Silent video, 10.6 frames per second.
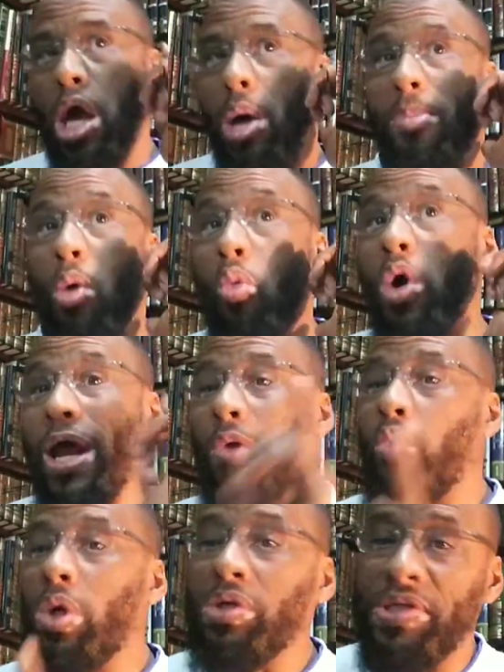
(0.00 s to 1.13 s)
But what I
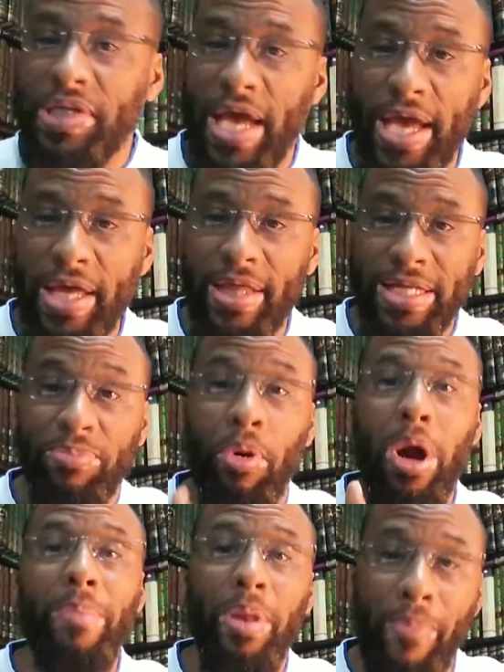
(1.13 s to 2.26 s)
will say that's
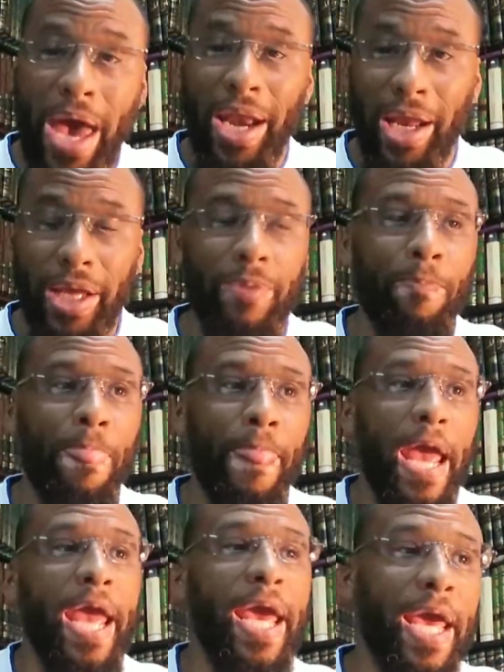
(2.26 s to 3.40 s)
problematic,
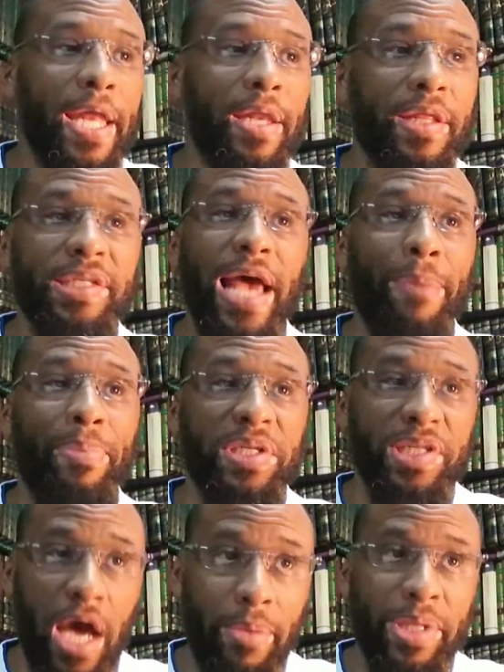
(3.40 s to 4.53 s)
and this happens
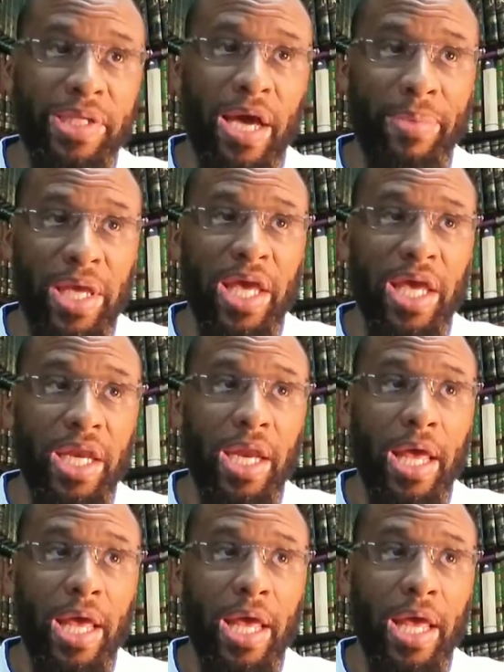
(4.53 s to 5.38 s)
time and time again,